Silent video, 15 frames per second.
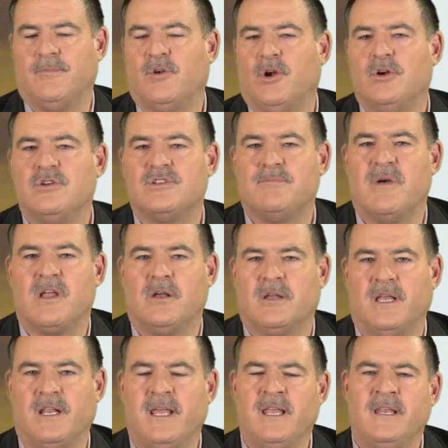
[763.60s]
I'm your host, Michael
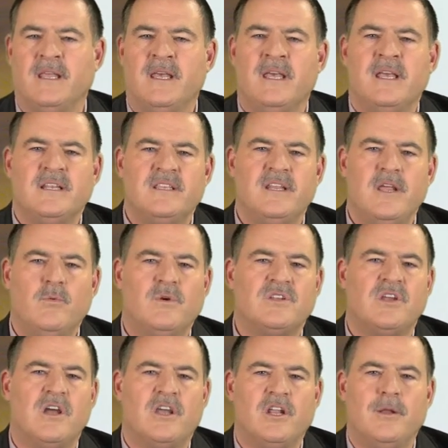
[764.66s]
Canet. Today we're
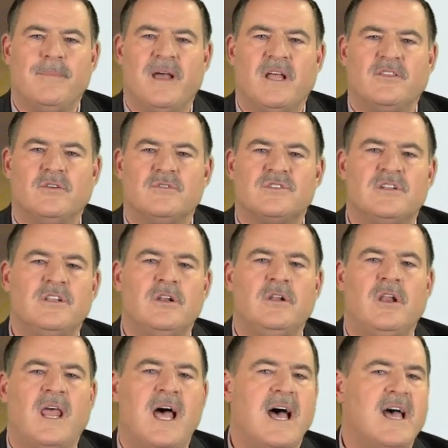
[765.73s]
talking about those
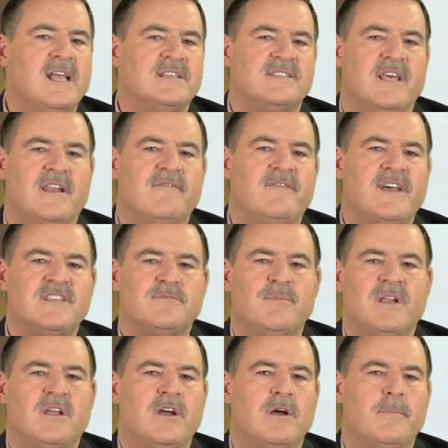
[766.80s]
little lies that
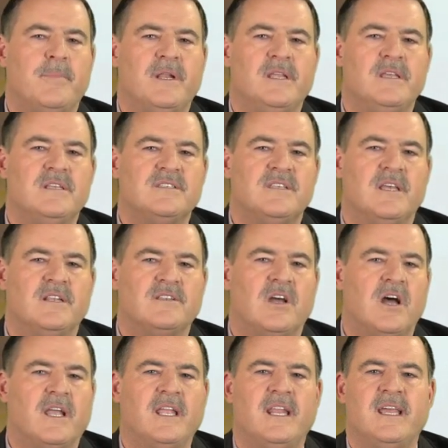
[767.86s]
investment companies, that
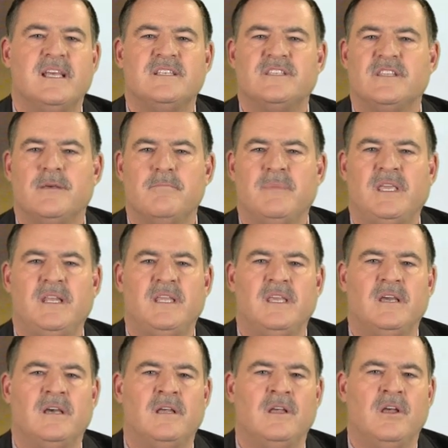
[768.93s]
talking heads in the
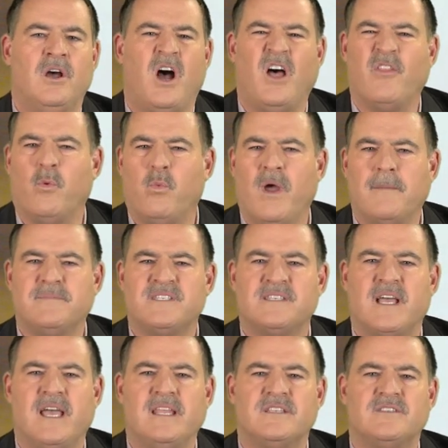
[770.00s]
media, on the
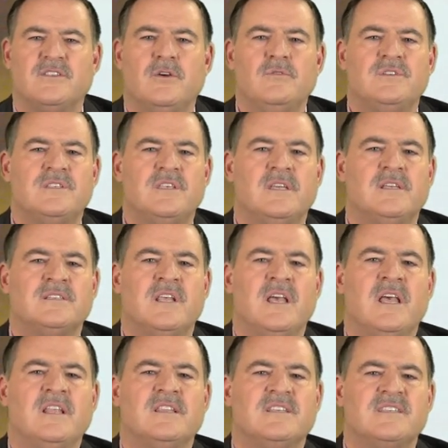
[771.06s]
websites, those things,
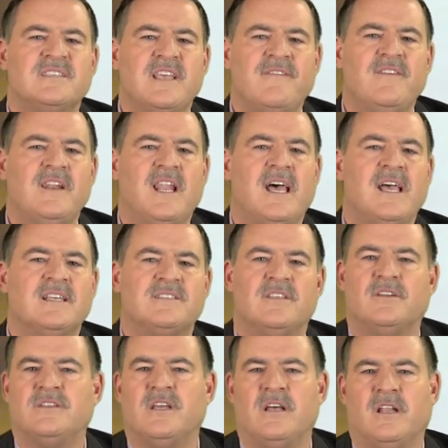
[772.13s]
the seven lies
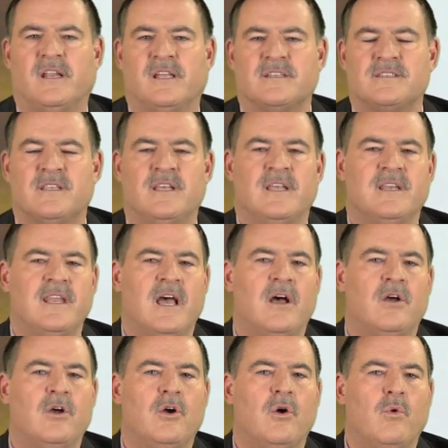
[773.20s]
they're telling us.
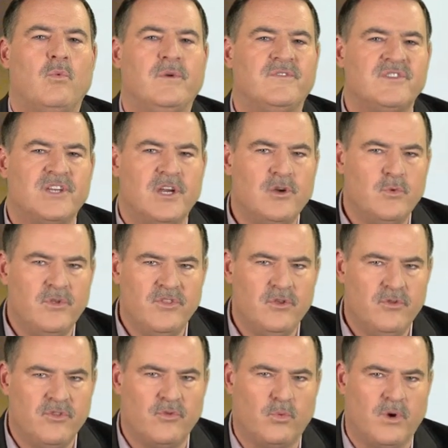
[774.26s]
Now, we've shared with
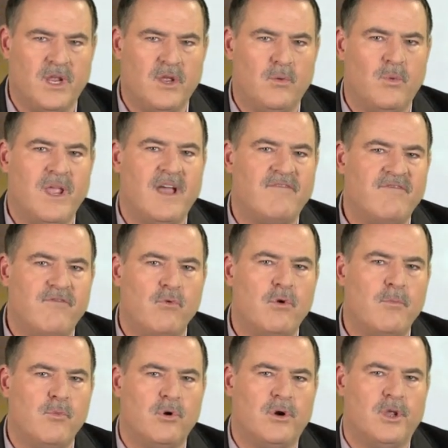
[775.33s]
you three. We have four
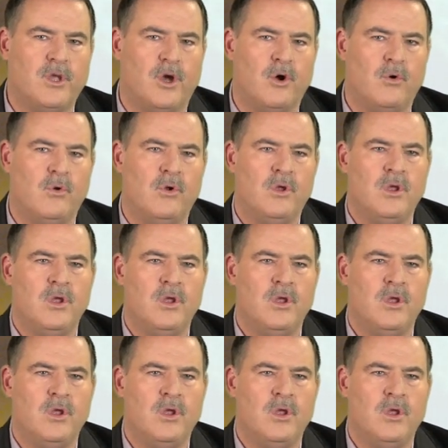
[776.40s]
more to go.